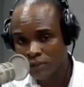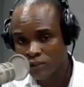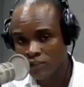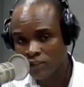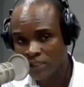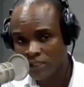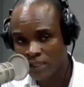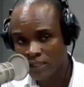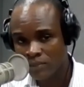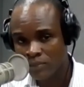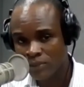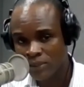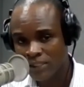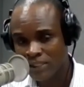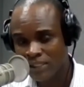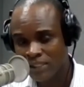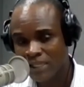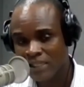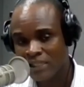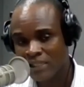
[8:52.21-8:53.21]
to
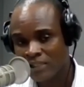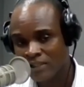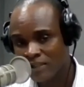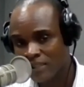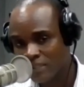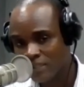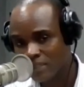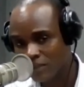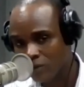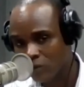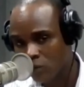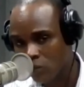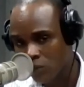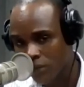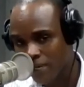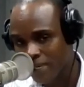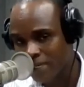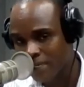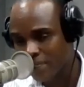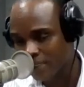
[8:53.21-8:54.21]
celebrate and create
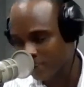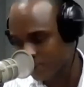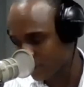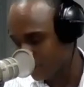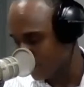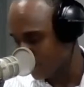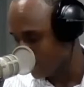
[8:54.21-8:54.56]
awareness